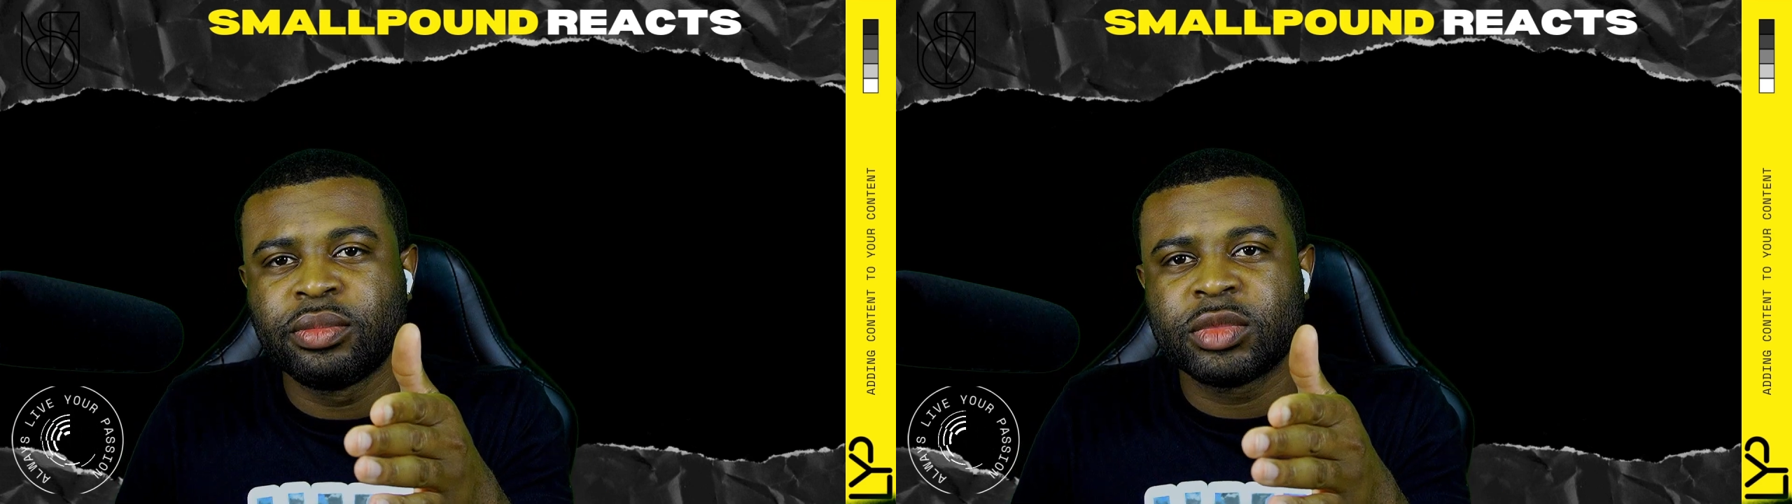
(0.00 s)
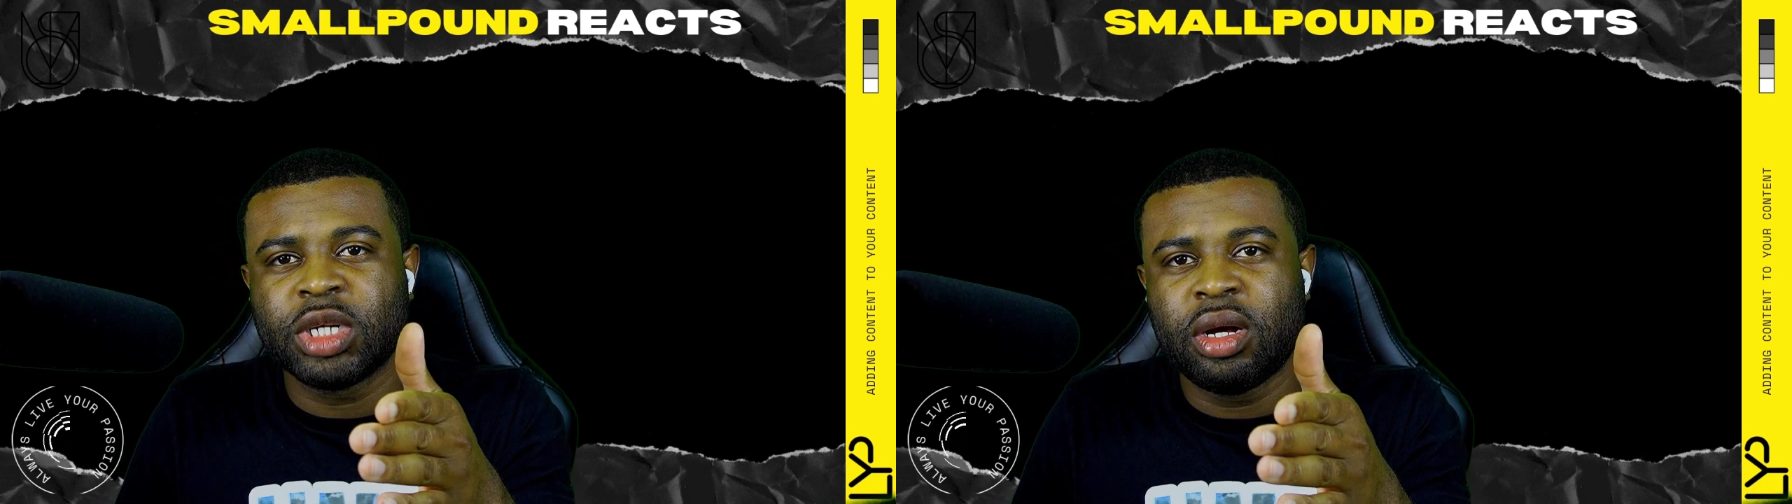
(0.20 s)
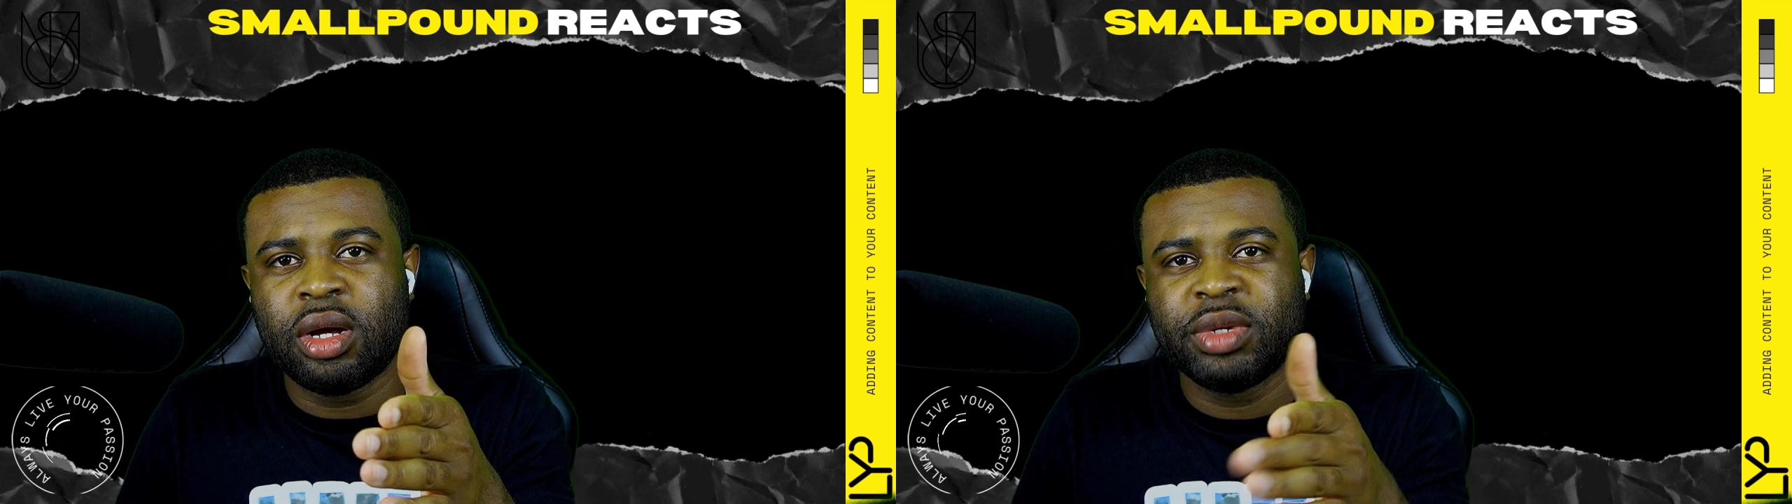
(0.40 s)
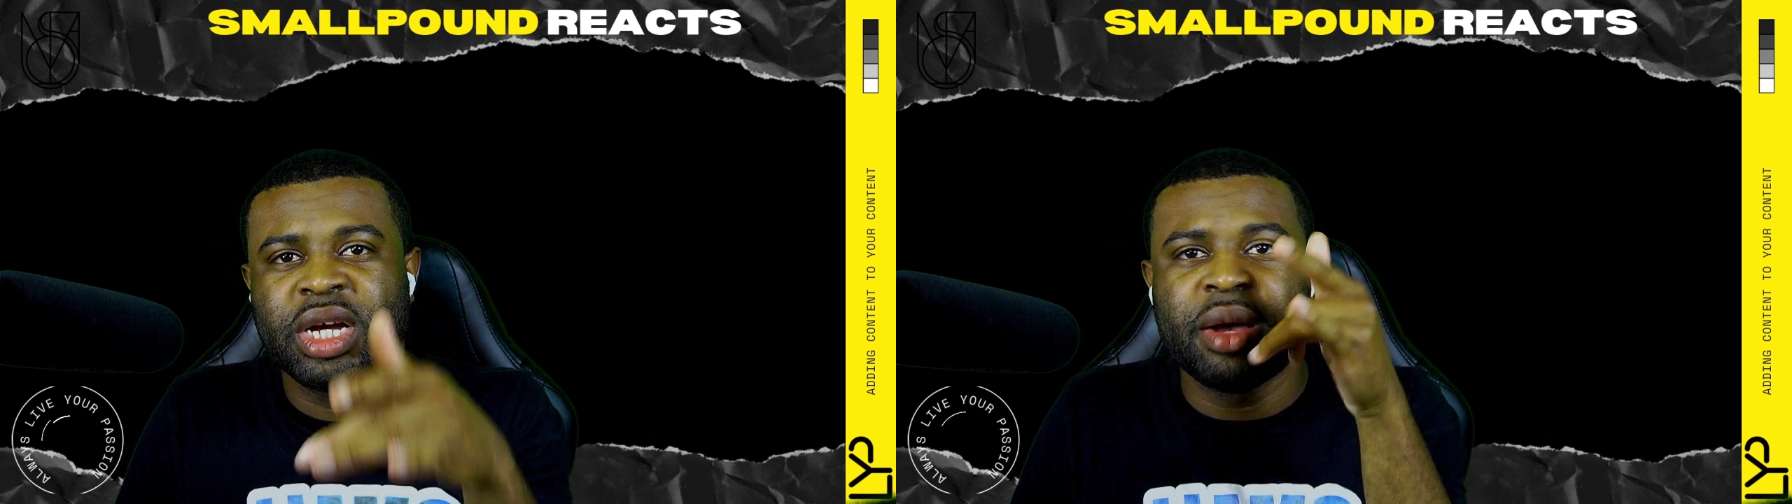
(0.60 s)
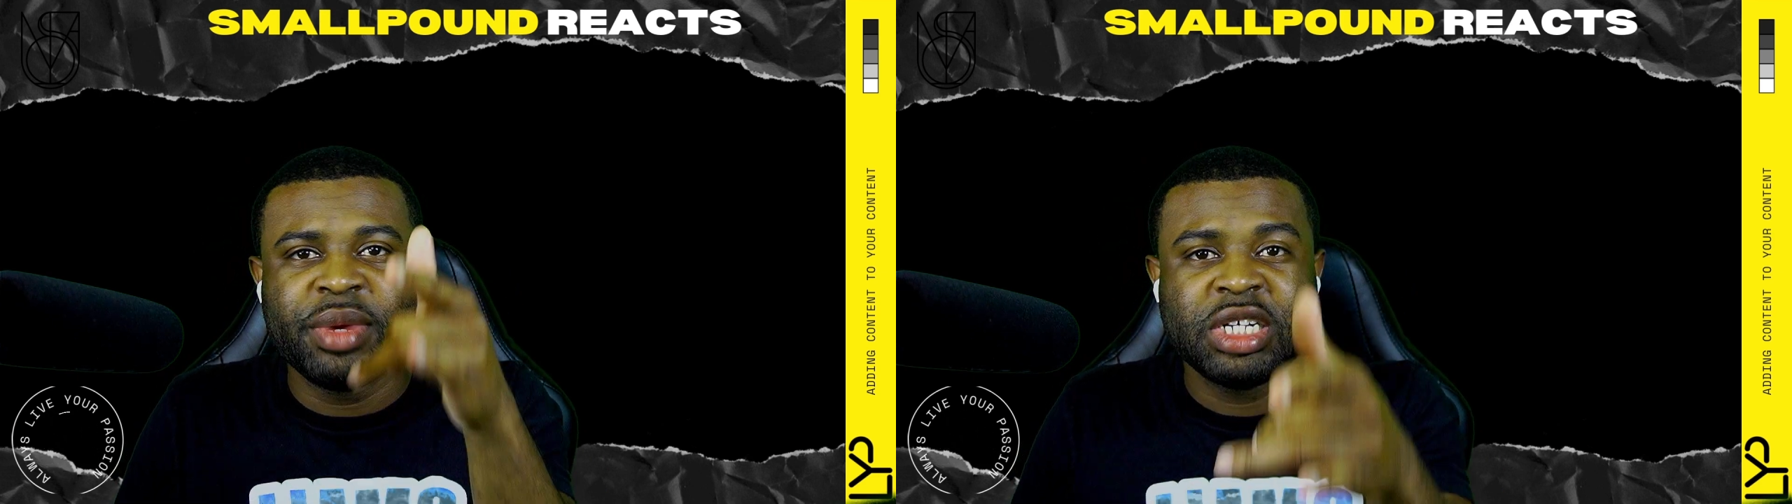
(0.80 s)
um, the
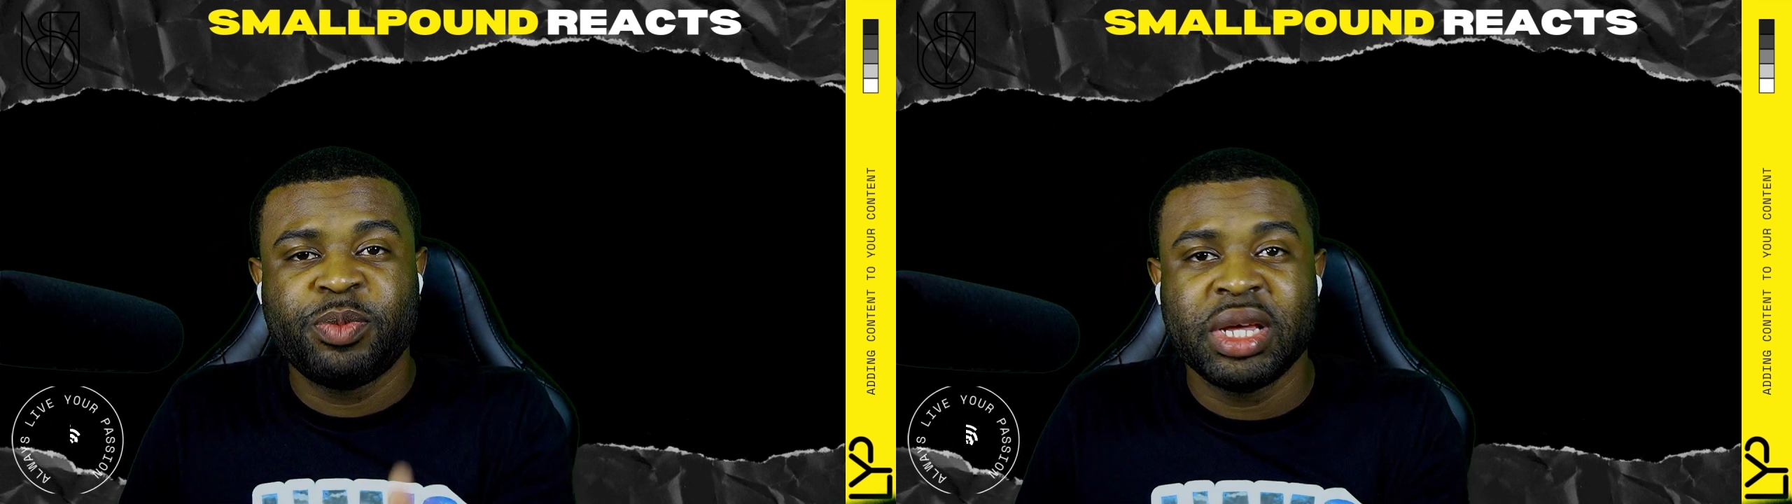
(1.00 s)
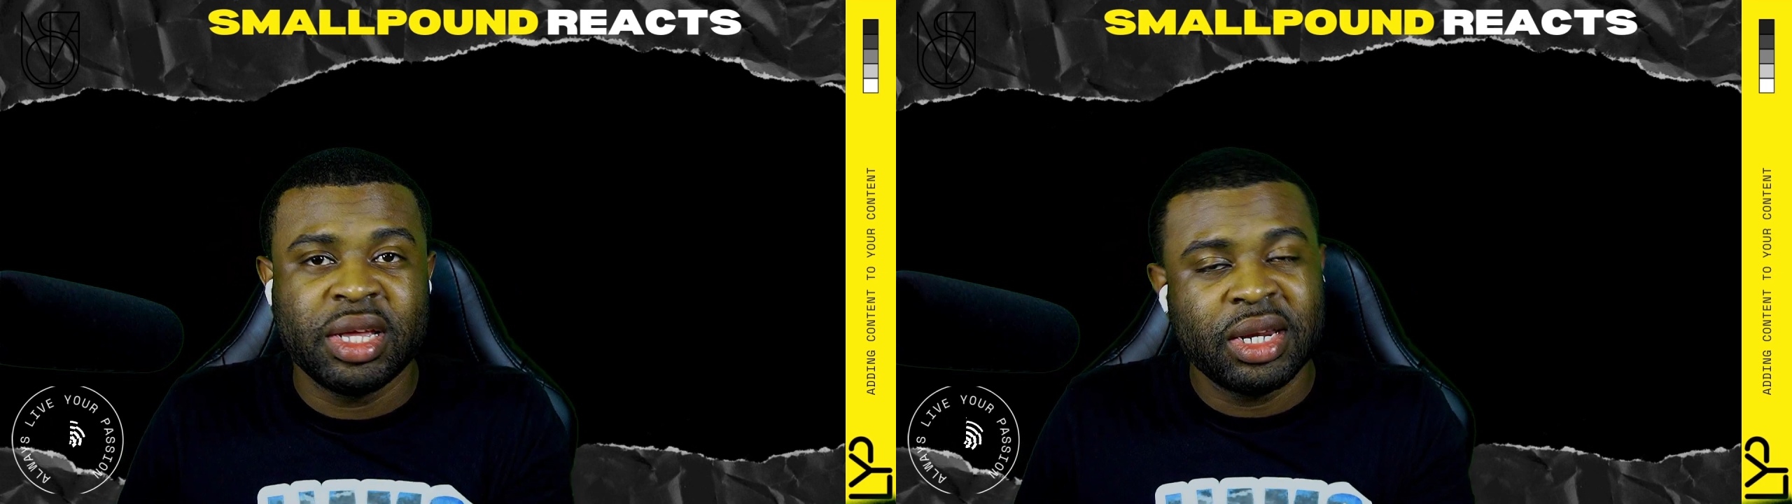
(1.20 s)
communist pen,